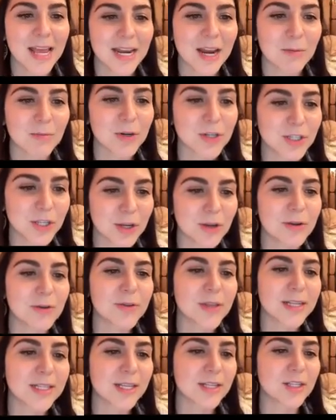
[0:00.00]
Number
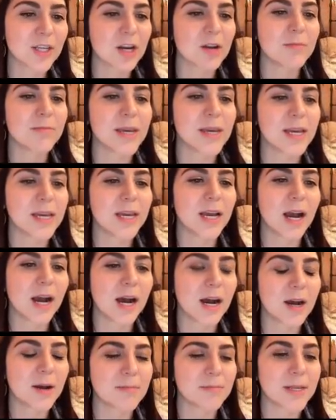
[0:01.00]
2, this is going to be,
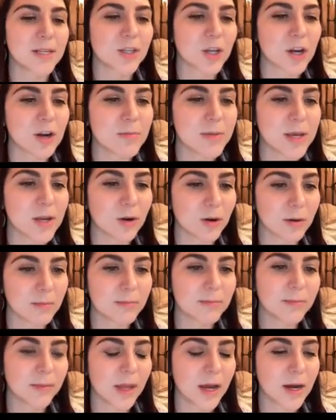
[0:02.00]
these are going to be your,